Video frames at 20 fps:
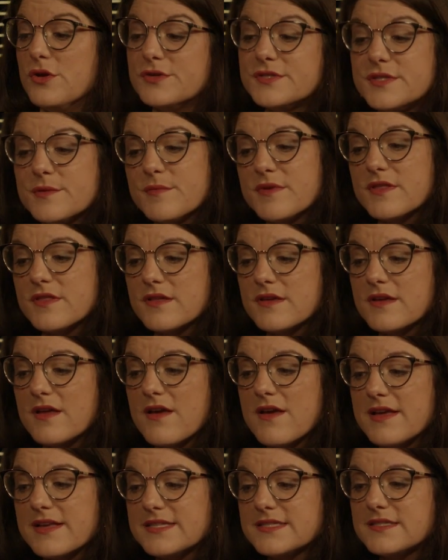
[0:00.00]
some of the
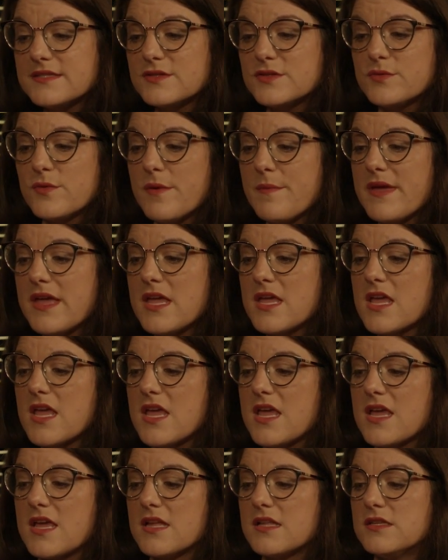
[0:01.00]
guys swimming,
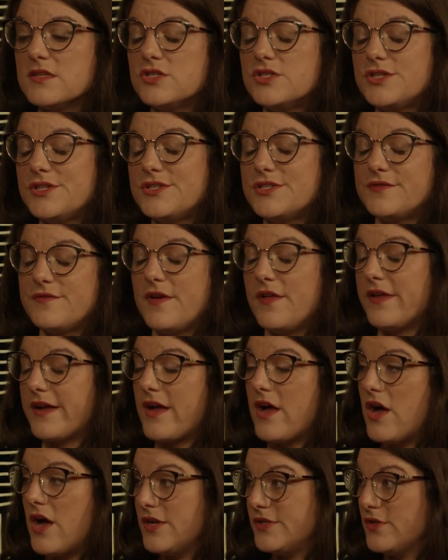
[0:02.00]
and she just felt
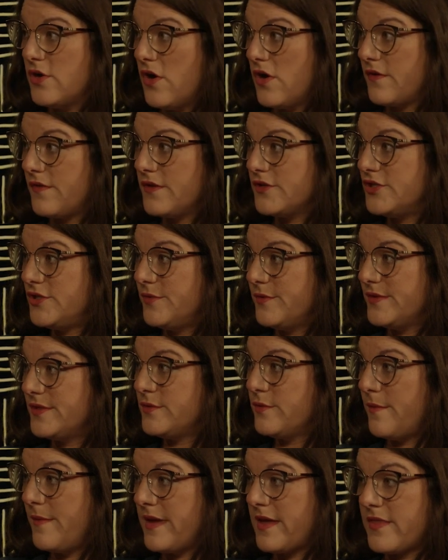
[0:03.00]
like a hot dog that she
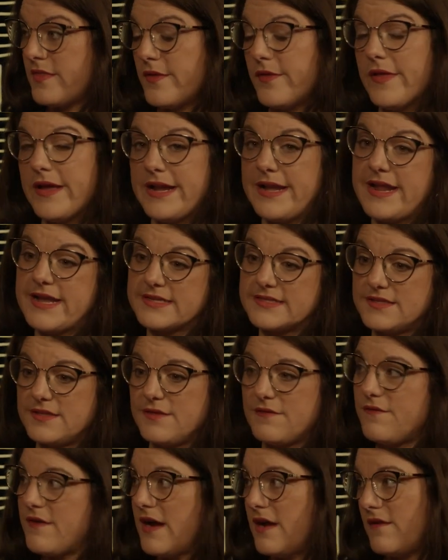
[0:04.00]
was swimming in the lane next
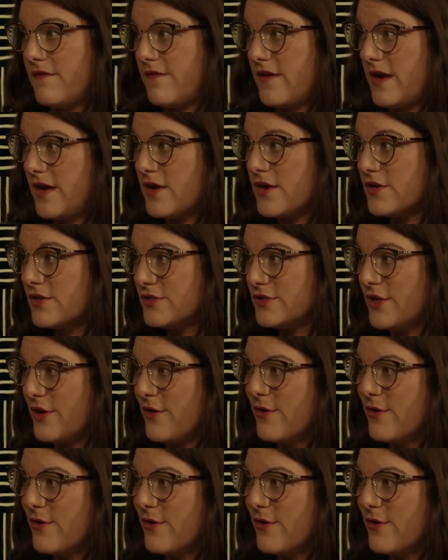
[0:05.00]
to the firefighter. So